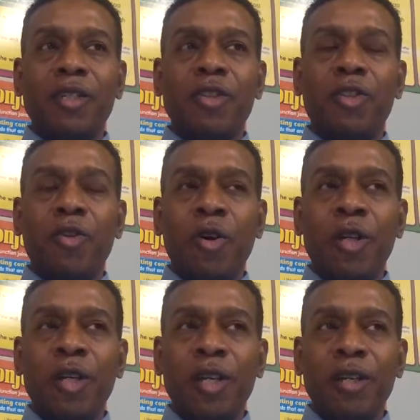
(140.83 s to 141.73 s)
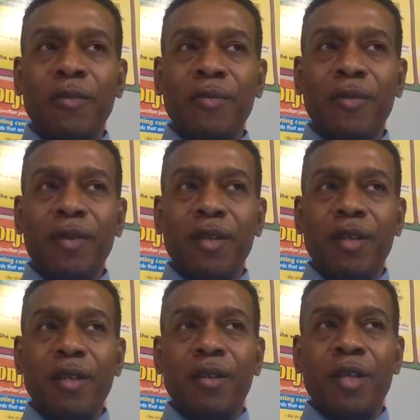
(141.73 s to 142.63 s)
shortening
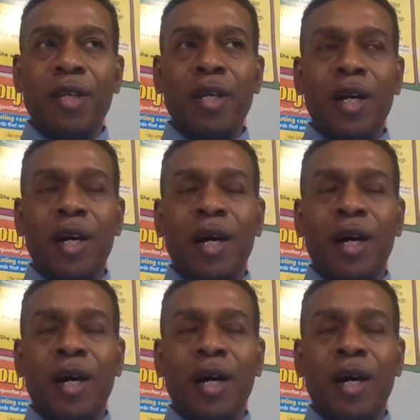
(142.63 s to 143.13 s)
the